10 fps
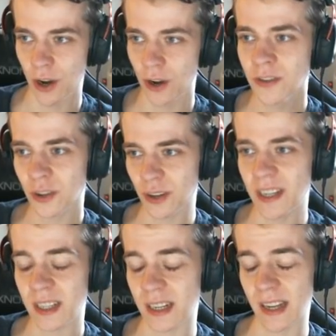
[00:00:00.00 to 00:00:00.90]
Hunter
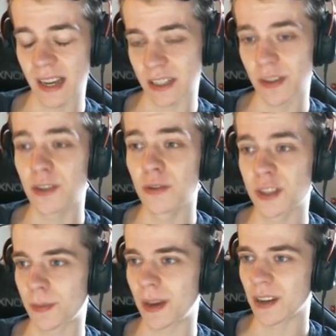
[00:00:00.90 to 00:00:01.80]
is a class with good
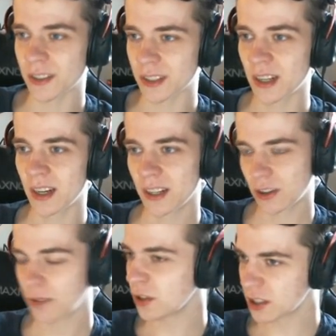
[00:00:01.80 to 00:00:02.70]
spells. So
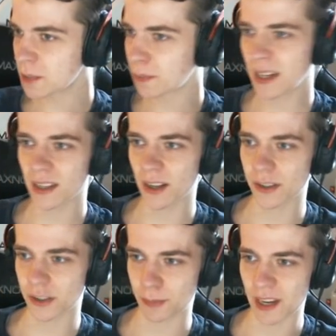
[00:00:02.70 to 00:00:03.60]
if you just play a lot
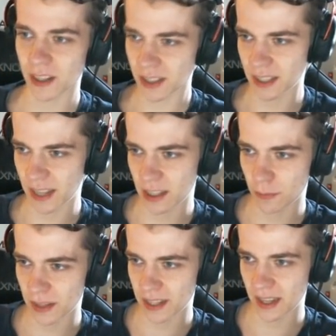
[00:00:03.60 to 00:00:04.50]
of spells and then you play